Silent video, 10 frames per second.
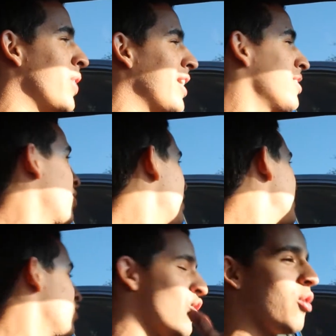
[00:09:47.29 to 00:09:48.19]
it, and there
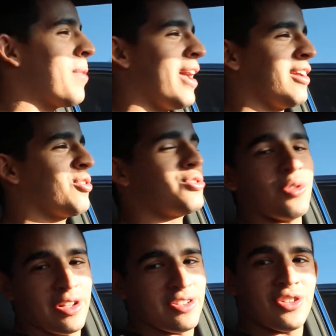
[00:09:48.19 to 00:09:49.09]
is no bad angle to
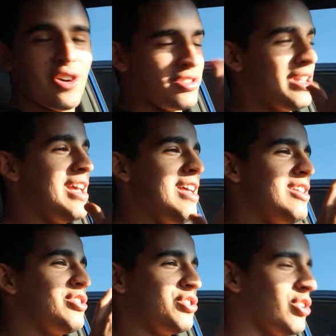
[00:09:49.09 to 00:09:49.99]
it. This car
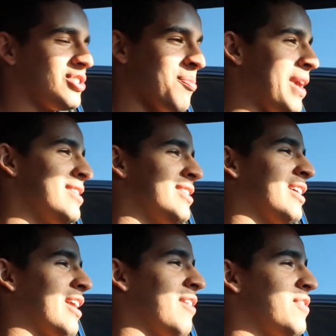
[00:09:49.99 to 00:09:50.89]
just looks amazing
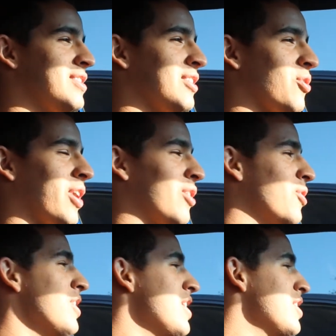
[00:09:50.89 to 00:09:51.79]
in every single
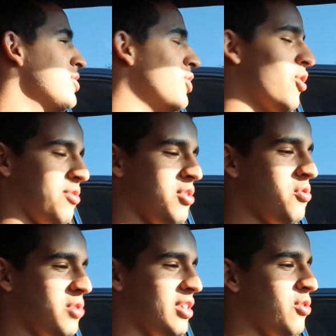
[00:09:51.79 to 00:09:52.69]
angle. So
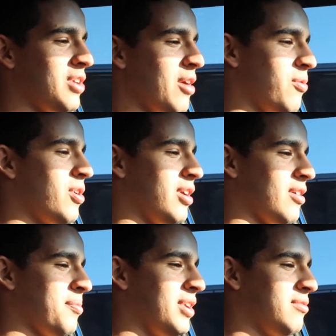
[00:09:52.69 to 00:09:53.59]
you get what,
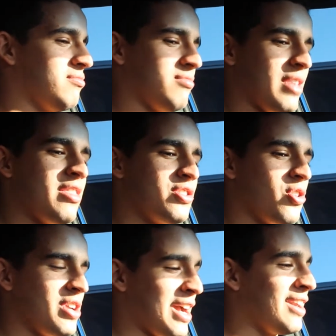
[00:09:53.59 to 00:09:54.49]
I mean, in this
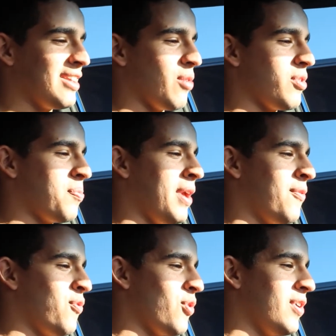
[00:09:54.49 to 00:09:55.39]
car you kind of get what you pay
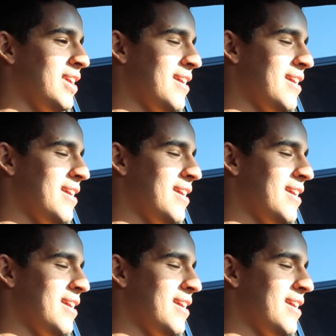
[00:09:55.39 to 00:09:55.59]
for.